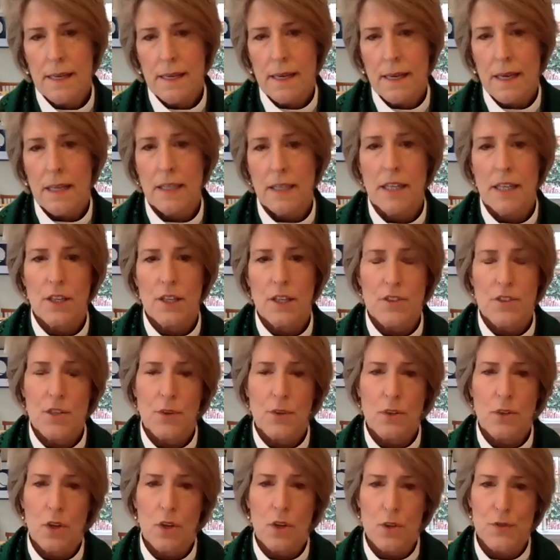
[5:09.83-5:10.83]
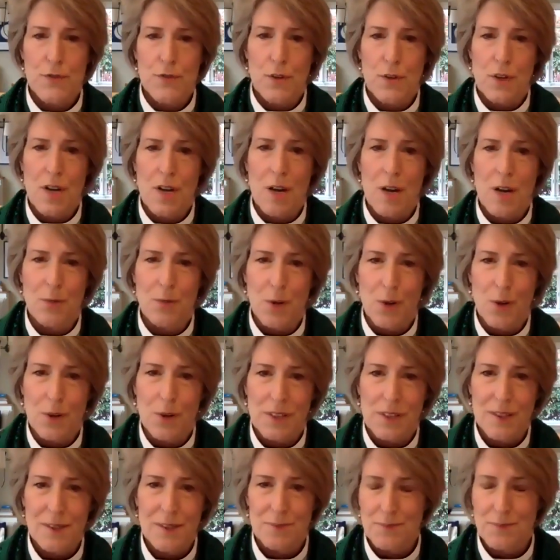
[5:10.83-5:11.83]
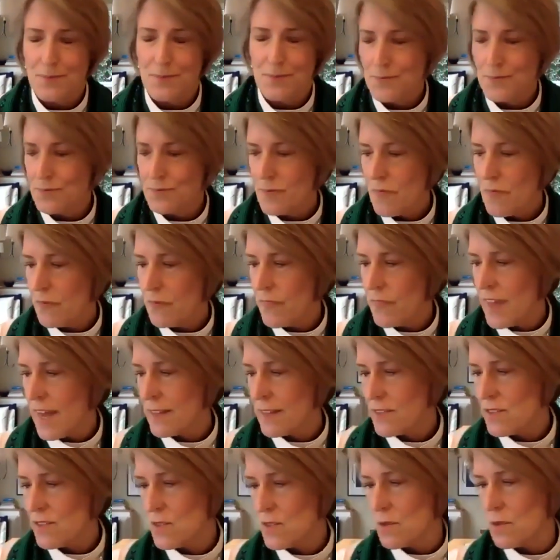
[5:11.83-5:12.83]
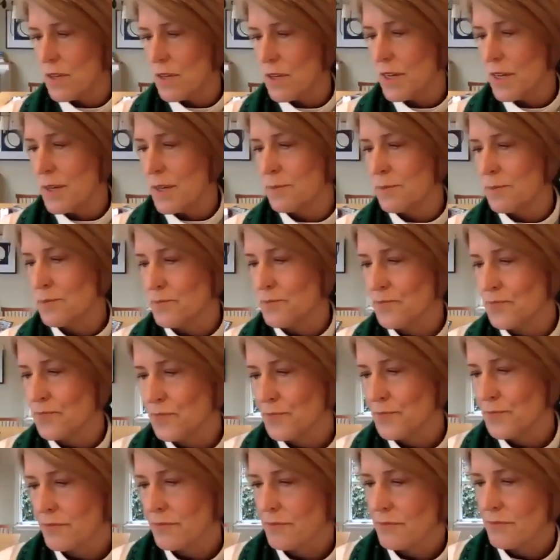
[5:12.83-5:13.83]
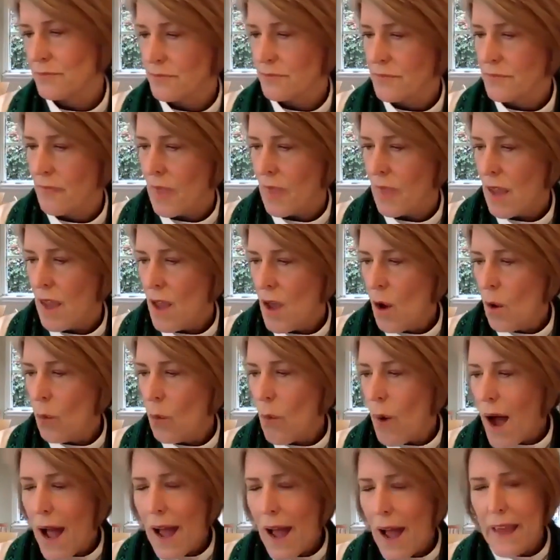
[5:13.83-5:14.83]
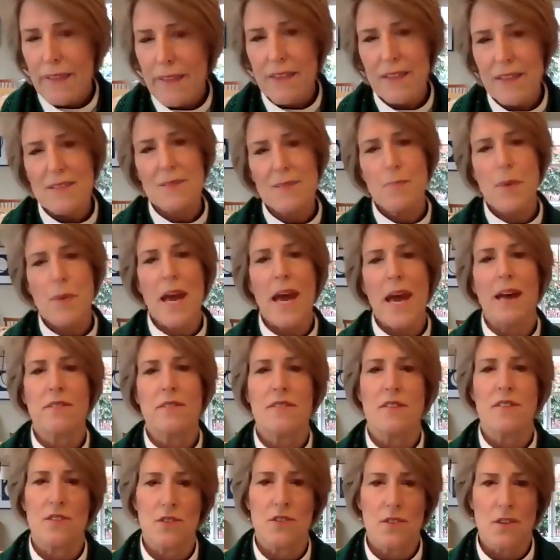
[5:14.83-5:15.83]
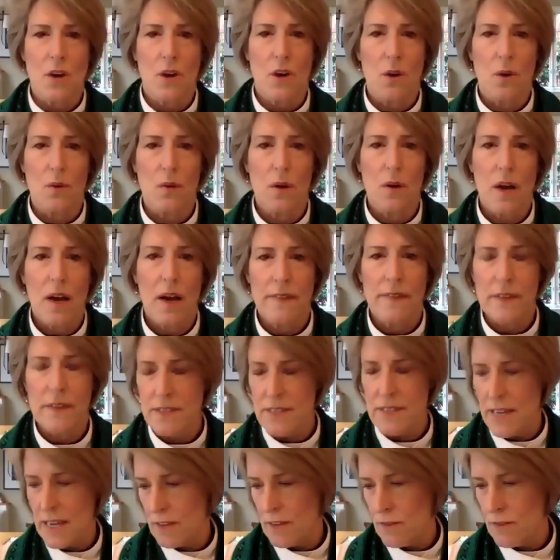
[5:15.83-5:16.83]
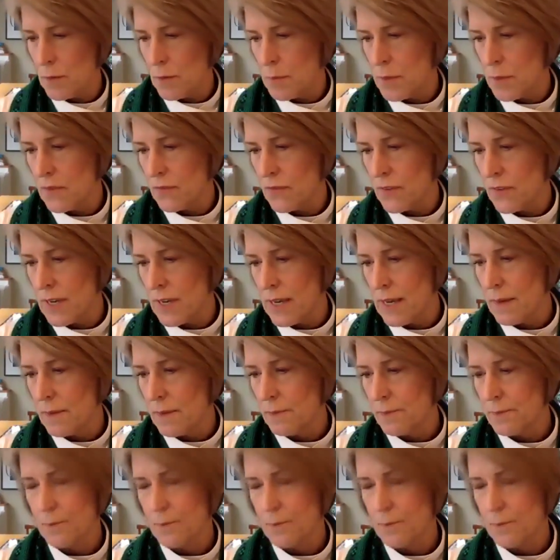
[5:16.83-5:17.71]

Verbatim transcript: A little too close for comfort, that story. Why this passage, though, on the day of Epiphany?